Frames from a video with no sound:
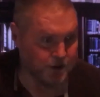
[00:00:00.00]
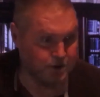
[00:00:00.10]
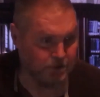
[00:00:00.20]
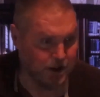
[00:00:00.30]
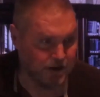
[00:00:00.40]

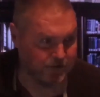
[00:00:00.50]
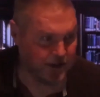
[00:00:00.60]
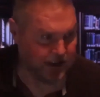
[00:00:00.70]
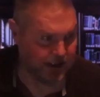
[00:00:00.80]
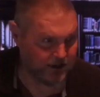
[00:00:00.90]
The new
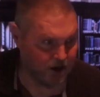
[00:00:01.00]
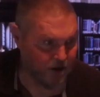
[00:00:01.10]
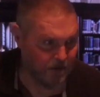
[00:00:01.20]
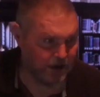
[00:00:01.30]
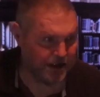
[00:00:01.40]
covenant
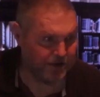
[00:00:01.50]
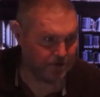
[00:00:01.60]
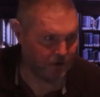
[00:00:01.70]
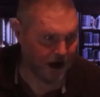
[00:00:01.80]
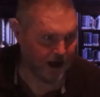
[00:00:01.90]
has
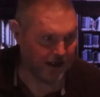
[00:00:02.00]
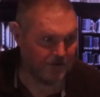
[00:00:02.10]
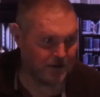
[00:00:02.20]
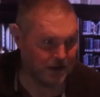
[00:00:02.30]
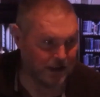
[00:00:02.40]
already
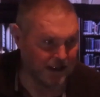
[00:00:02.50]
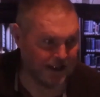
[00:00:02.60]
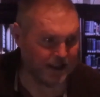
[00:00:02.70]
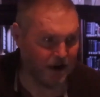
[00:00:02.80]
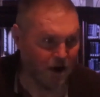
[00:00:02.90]
arrived,
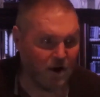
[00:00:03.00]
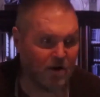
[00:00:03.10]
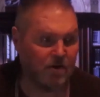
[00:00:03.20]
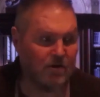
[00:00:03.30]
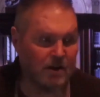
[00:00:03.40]
and
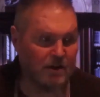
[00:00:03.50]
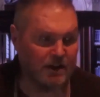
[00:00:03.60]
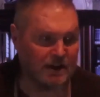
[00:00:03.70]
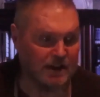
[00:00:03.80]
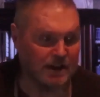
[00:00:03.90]

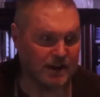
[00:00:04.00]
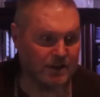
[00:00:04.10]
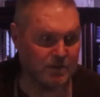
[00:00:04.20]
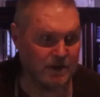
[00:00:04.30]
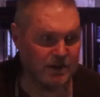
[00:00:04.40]
all of
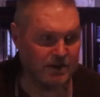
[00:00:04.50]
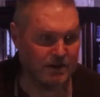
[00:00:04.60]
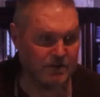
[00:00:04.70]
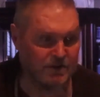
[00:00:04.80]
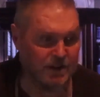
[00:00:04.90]
the
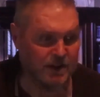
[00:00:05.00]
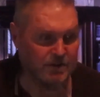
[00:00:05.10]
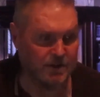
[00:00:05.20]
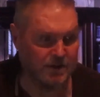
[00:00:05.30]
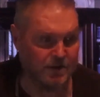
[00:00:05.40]
iniquities of
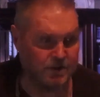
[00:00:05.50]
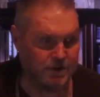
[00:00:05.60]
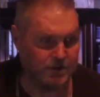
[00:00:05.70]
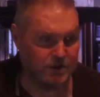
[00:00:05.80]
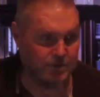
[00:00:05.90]
sins of the